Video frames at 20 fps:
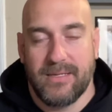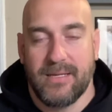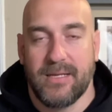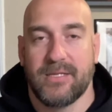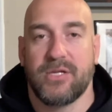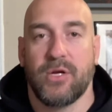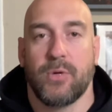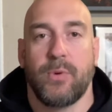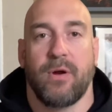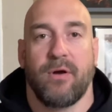
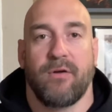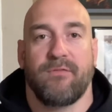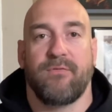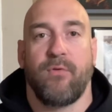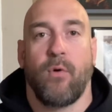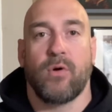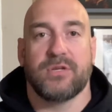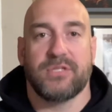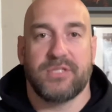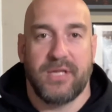until we were
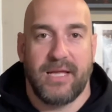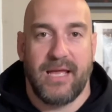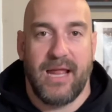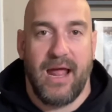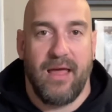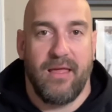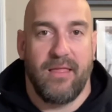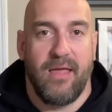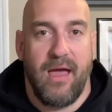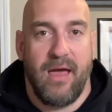forced to get
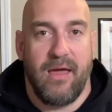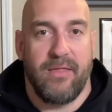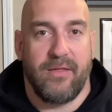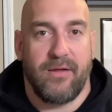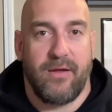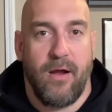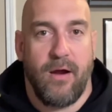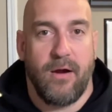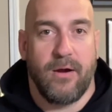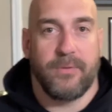out of the
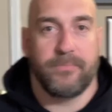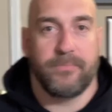car.